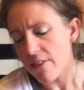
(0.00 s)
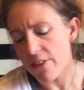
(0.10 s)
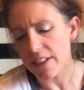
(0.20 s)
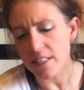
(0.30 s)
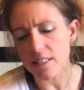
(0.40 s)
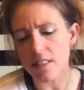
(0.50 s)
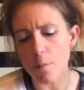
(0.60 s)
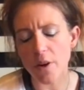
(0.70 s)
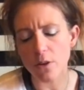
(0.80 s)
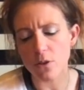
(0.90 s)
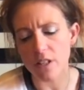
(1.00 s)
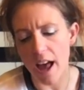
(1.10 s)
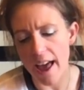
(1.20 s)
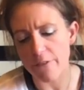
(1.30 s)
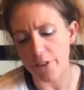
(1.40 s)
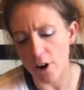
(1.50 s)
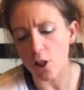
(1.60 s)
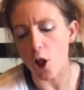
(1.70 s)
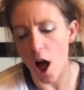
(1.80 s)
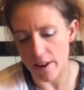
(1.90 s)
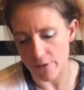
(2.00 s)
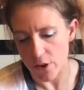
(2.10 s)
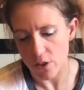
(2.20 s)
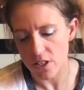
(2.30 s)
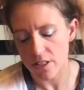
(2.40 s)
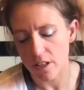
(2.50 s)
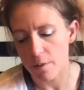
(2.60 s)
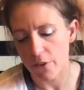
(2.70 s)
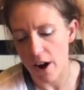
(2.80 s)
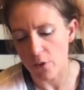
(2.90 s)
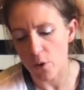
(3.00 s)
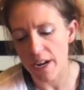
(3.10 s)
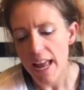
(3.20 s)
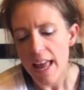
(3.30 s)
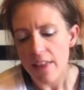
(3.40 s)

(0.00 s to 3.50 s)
This is someone who's, for a lot of you, this isn't gonna be for everyone,